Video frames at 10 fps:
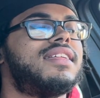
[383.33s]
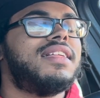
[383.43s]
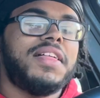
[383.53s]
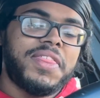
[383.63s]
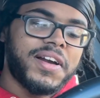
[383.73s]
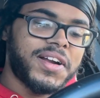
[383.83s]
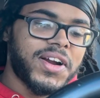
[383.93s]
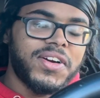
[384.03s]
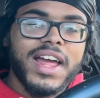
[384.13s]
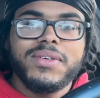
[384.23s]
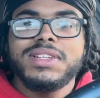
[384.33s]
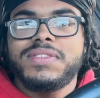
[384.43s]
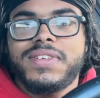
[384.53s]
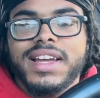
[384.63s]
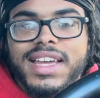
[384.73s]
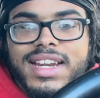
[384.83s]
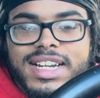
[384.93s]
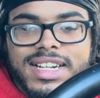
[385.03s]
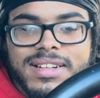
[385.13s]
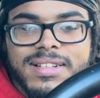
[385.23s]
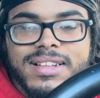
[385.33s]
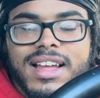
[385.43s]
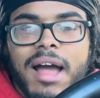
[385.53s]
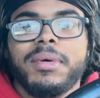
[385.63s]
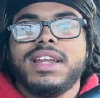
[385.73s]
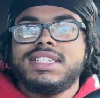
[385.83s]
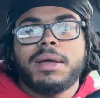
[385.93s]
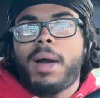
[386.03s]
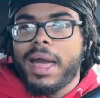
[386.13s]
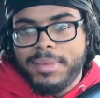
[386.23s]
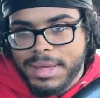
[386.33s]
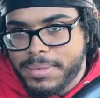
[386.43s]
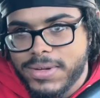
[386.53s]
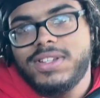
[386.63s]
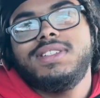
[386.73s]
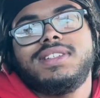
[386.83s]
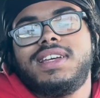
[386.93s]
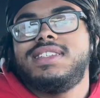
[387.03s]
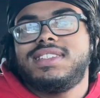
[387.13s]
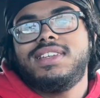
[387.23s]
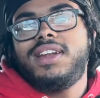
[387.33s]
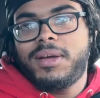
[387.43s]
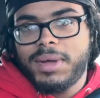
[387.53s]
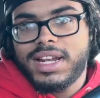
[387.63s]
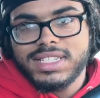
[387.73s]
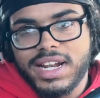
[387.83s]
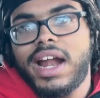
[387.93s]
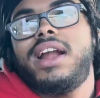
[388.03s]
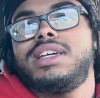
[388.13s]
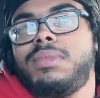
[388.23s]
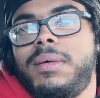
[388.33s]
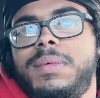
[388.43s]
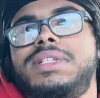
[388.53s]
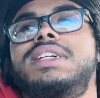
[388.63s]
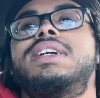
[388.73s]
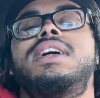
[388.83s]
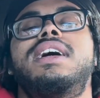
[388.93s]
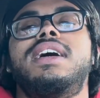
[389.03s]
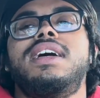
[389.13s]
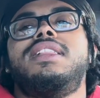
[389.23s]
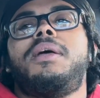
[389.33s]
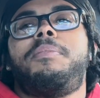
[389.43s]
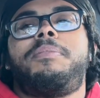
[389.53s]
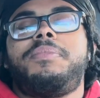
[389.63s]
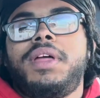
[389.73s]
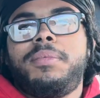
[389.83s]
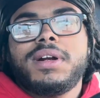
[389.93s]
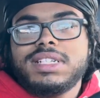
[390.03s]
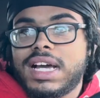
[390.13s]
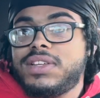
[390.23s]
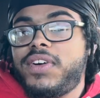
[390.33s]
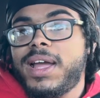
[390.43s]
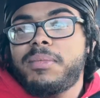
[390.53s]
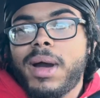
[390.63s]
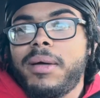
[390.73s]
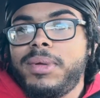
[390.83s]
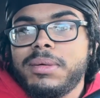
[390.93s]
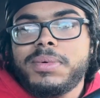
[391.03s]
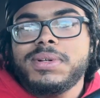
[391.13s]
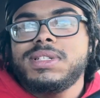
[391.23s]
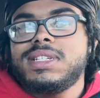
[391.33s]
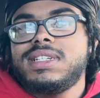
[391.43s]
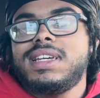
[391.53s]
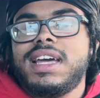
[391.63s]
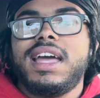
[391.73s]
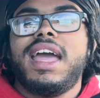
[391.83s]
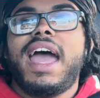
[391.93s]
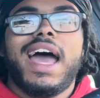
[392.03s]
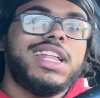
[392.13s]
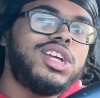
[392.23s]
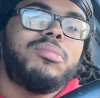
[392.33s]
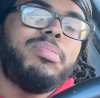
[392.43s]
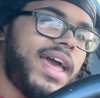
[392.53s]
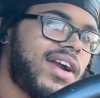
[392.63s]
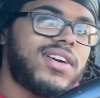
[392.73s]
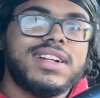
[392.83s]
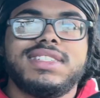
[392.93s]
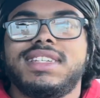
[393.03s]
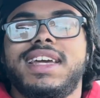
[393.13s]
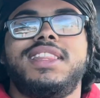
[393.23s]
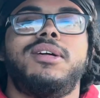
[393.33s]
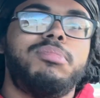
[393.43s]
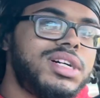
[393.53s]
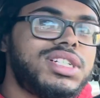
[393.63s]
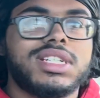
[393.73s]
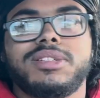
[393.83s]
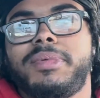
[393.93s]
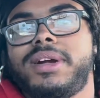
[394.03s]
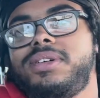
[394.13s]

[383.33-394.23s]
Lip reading: the girl that was fighting, I'm going to say my peoples, because you know what I mean? The scenario that was my peoples. The person that was fighting my peoples had their parents in the bushes, bro.